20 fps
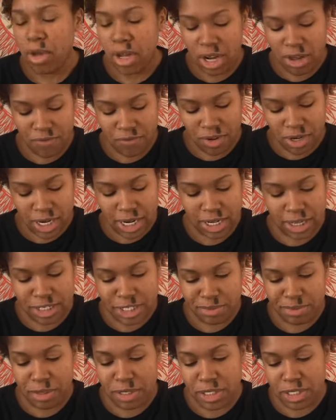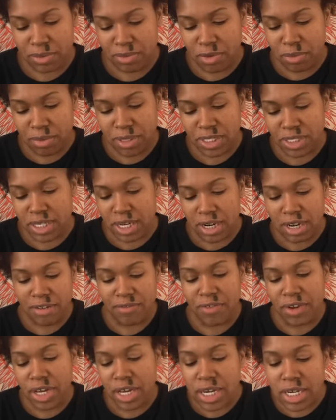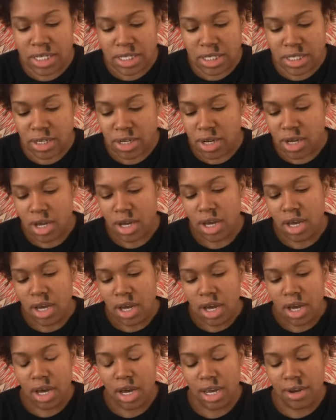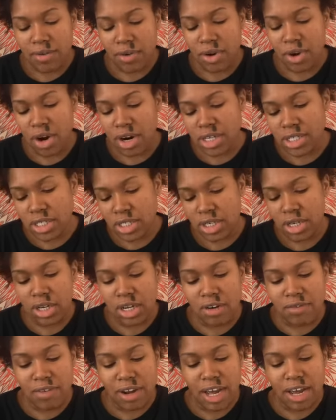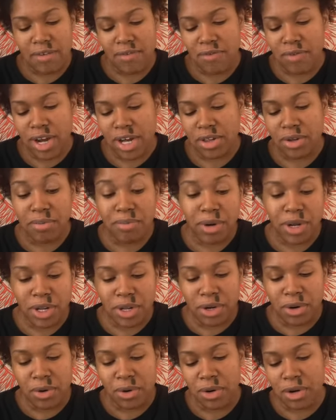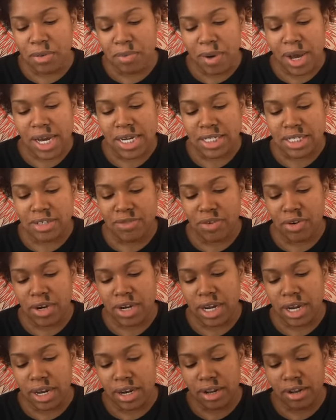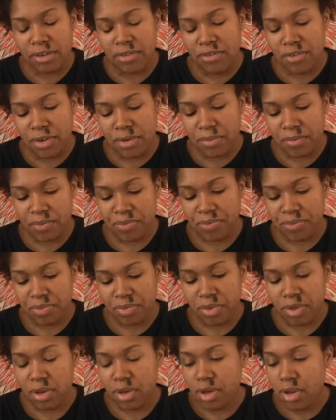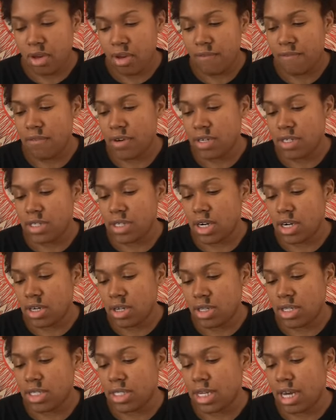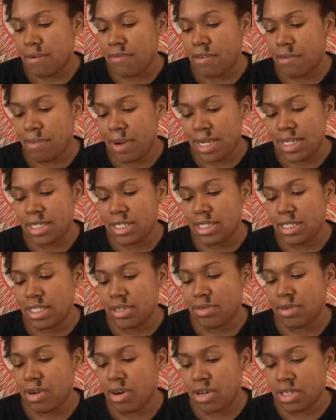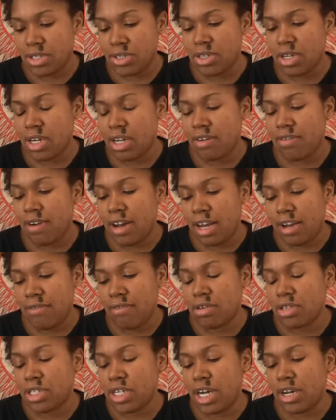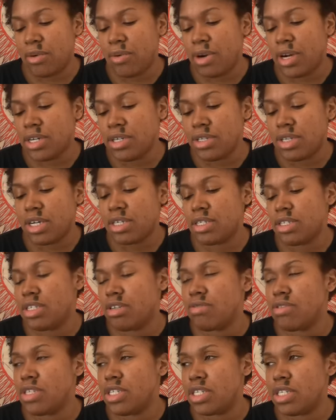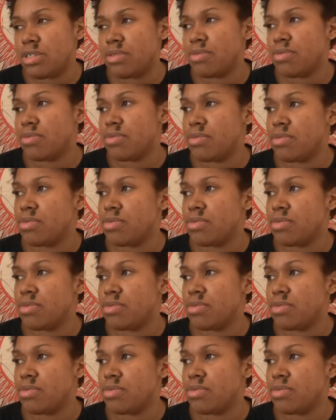And I feel like this person will be significant uh, in regards to your love life, rather mediocre, positive, or negative. First card on the top for Pisces in regards to the love life for January 2017.